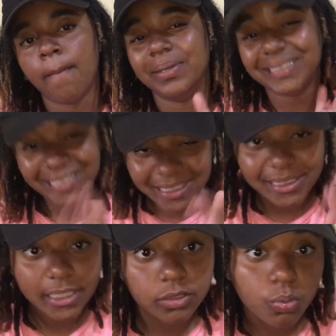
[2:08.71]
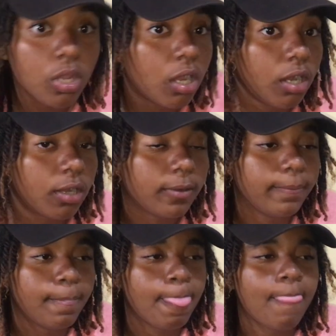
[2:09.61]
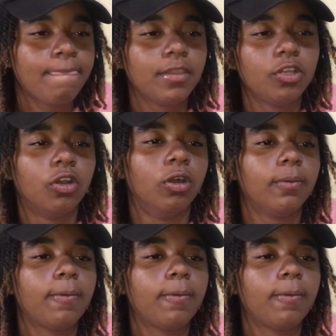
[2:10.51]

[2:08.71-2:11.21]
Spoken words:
But this is where, you know,